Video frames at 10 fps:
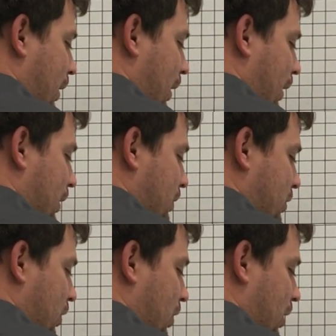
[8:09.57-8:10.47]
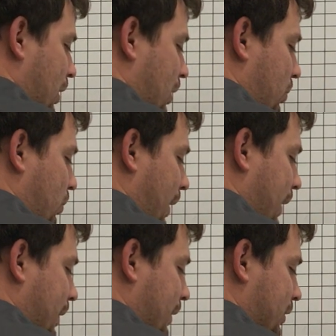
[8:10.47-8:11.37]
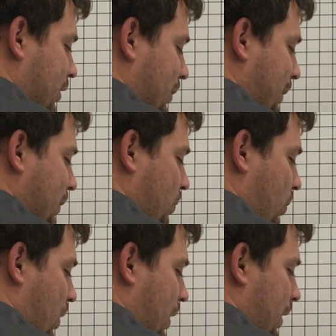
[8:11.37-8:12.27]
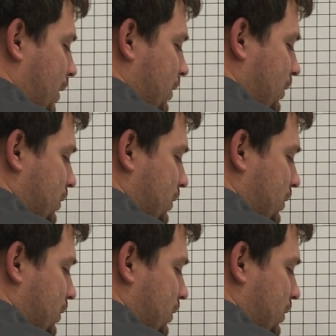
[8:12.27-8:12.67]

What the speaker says: and your rate is going to be 1/2.